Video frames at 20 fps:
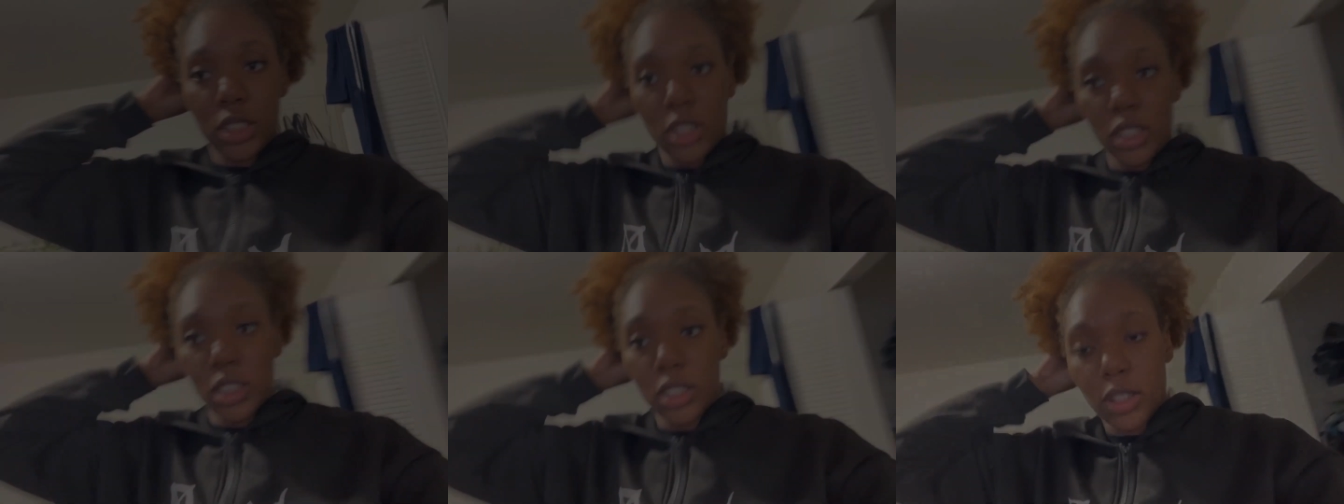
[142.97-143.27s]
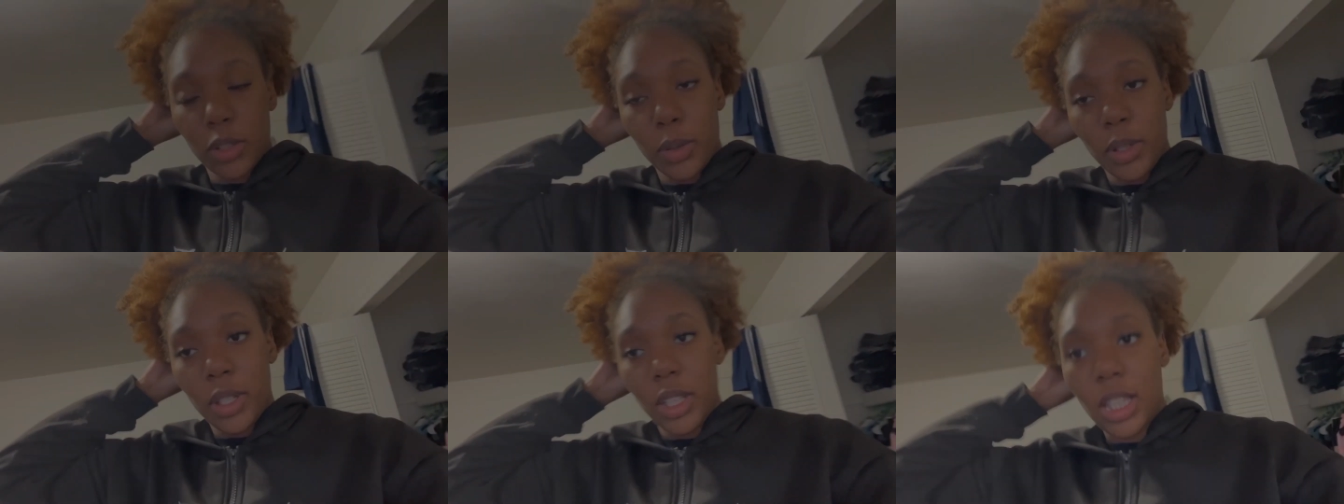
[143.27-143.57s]
y'all
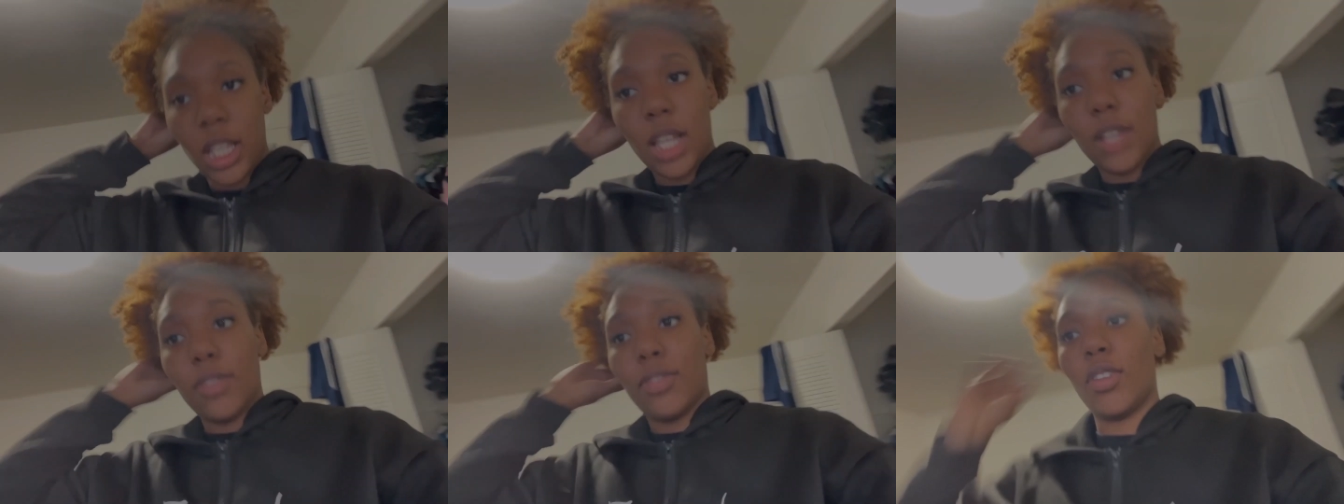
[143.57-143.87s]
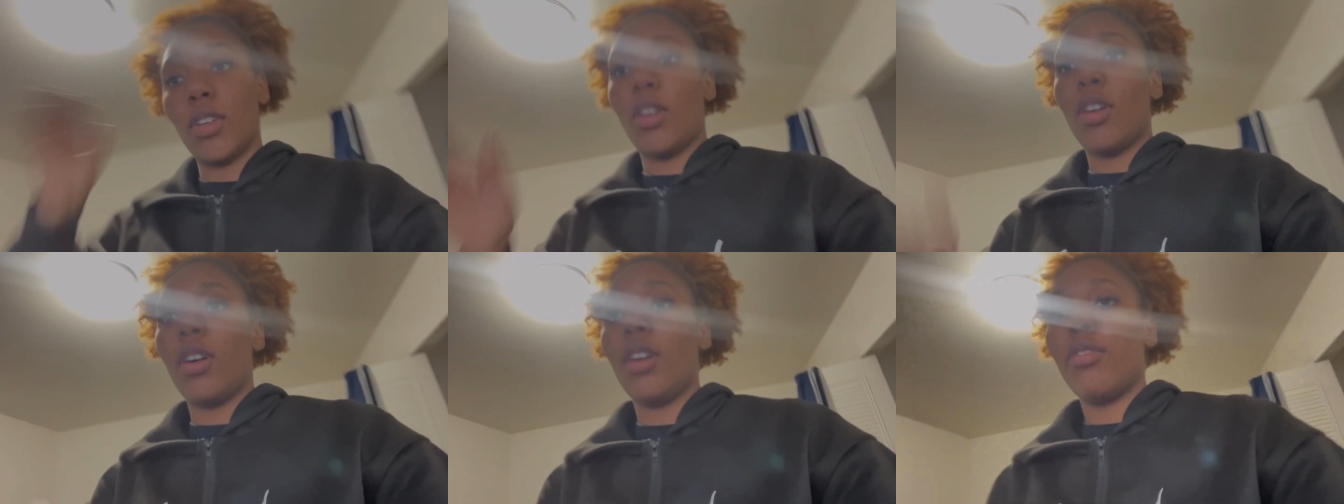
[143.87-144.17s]
so we left
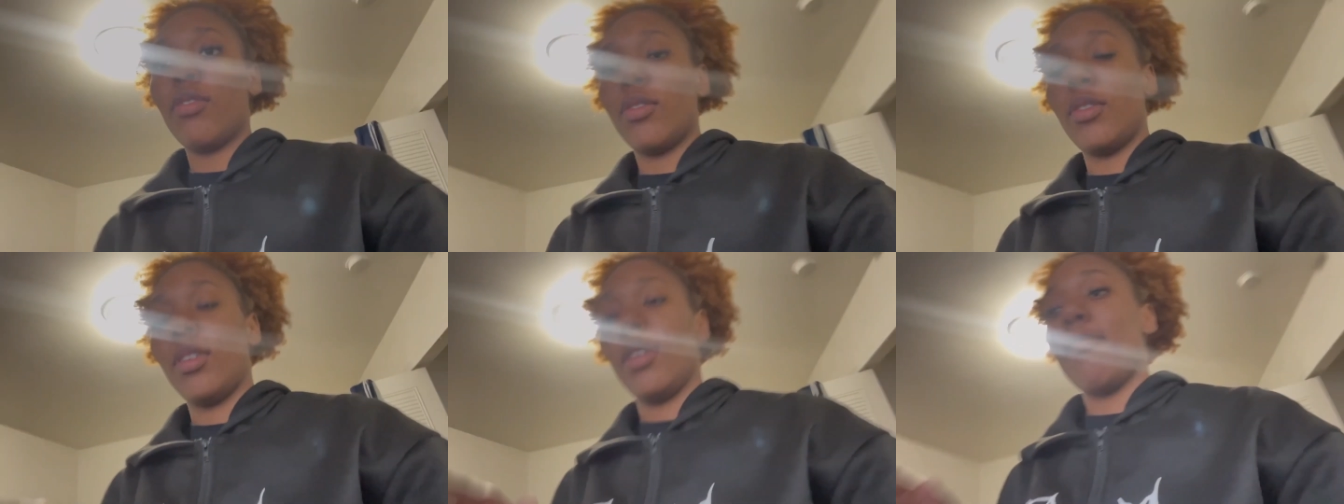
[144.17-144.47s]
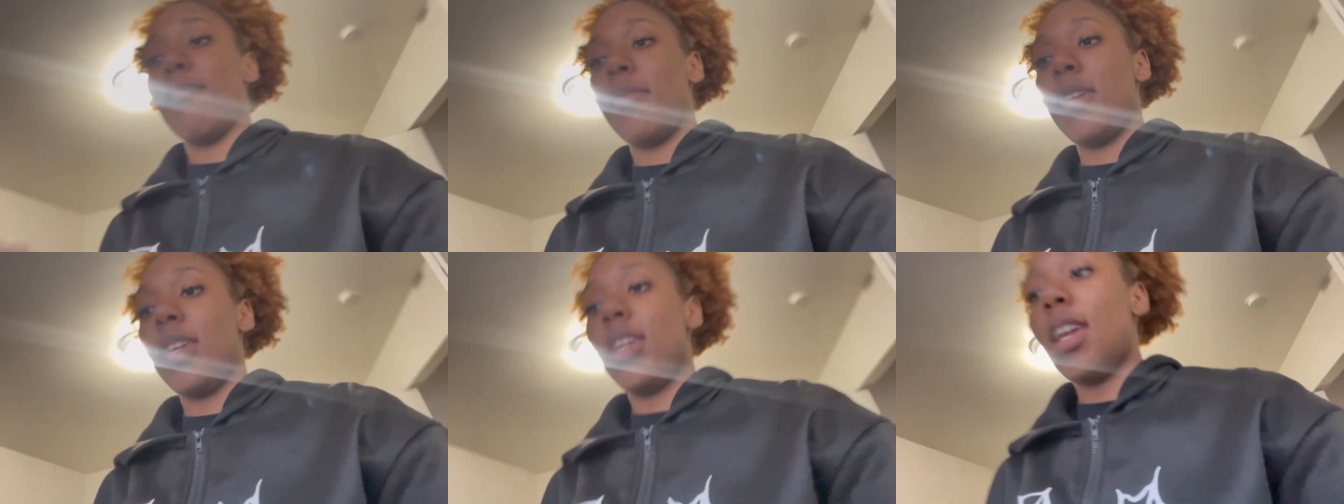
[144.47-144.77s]
off with
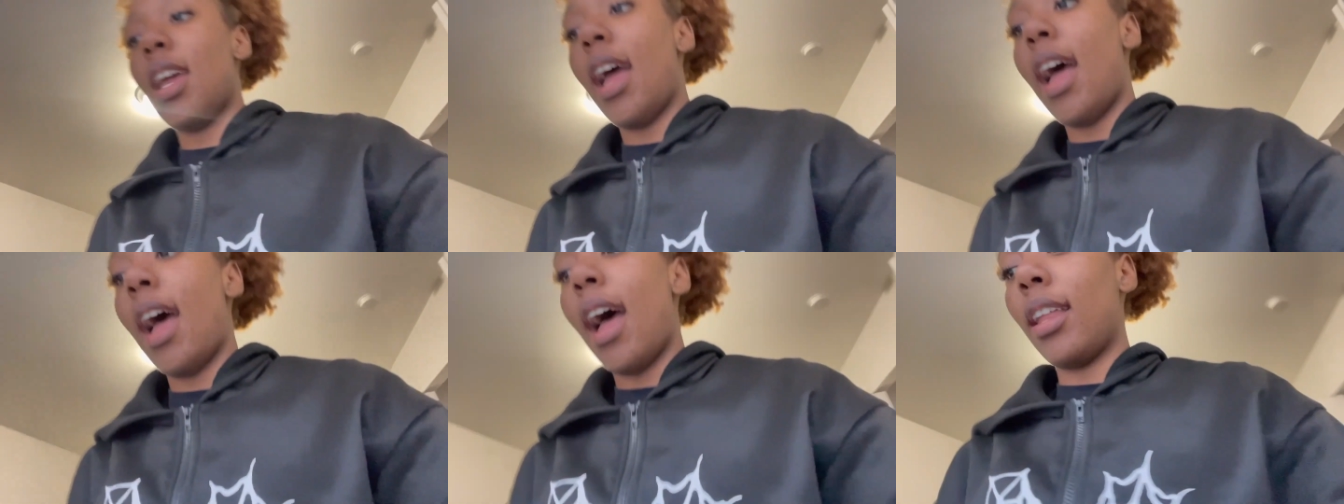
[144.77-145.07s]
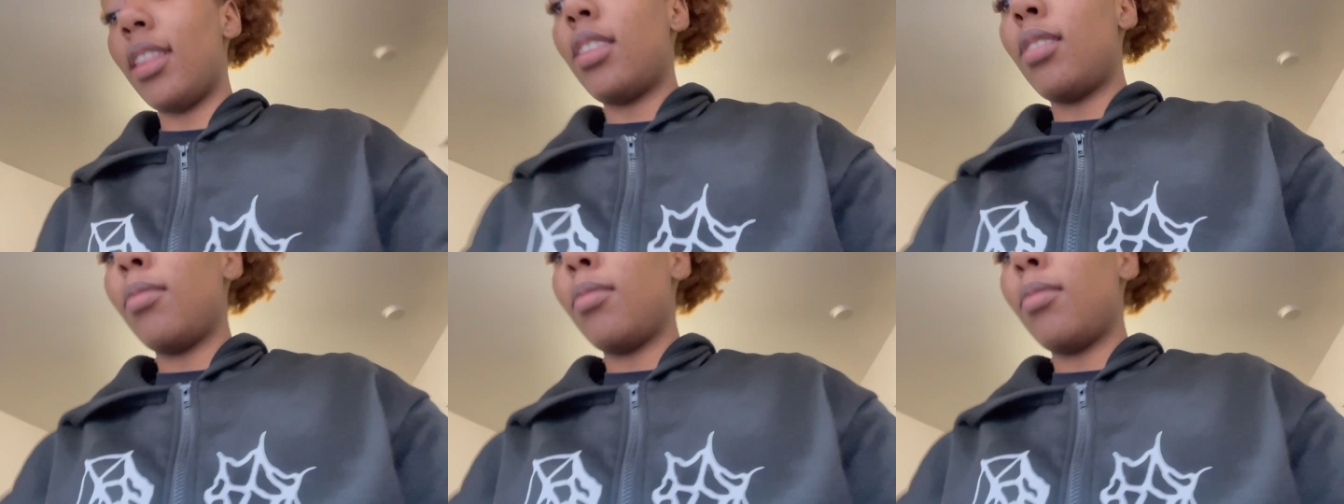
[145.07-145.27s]
me at the